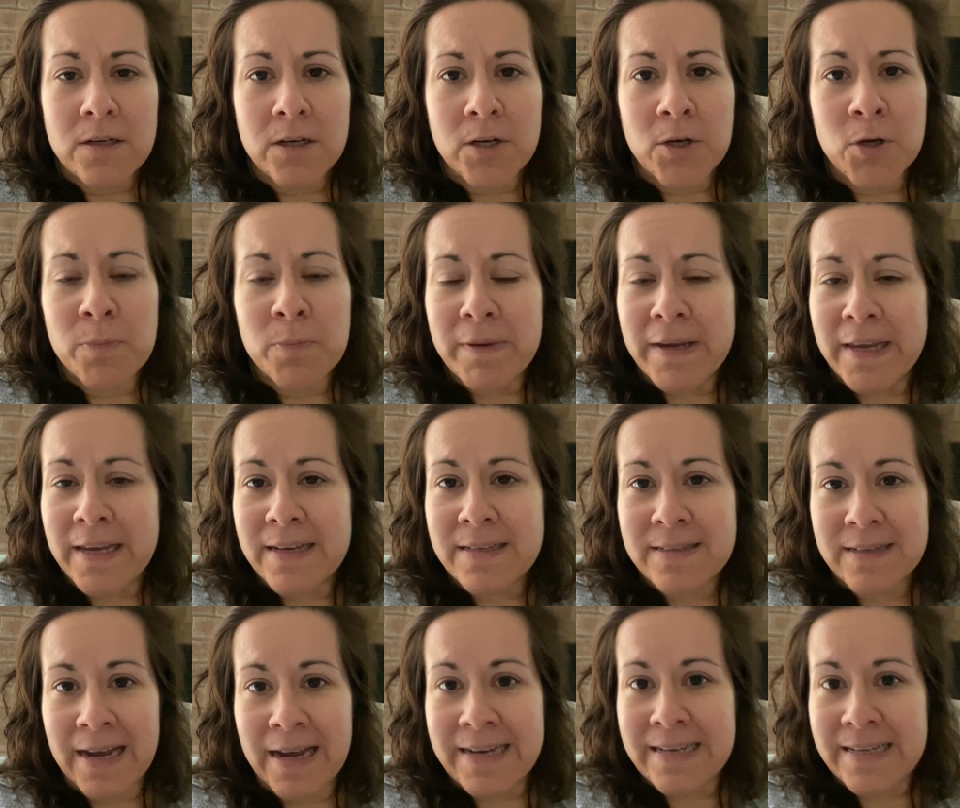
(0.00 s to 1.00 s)
Coop
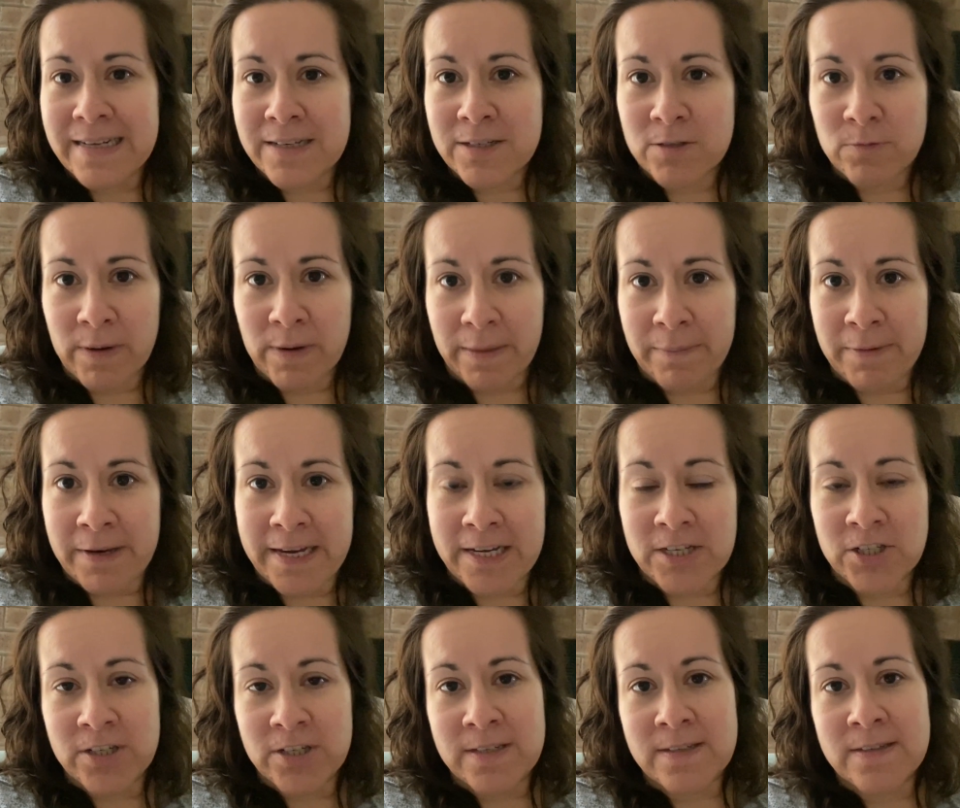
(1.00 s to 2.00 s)
kit ideas,
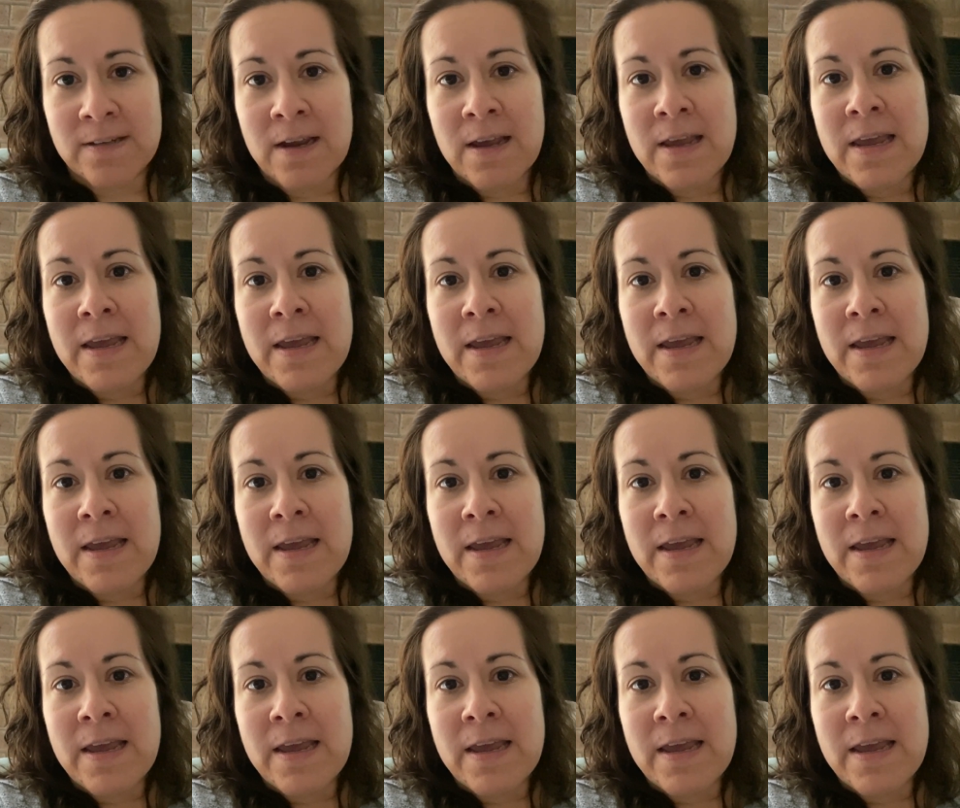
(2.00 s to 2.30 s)
recommendations,